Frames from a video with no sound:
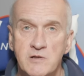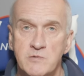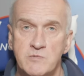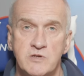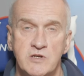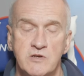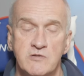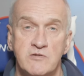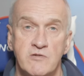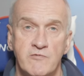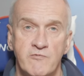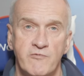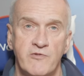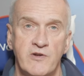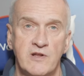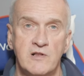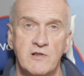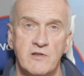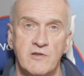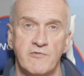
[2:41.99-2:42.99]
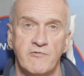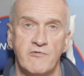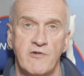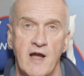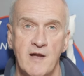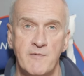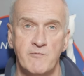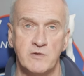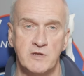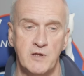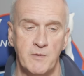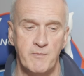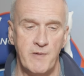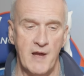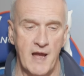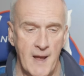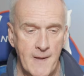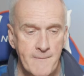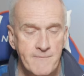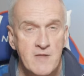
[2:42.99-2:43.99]
helps you to fill the frame with your
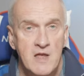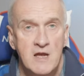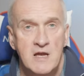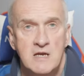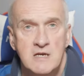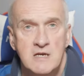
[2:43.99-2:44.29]
pet.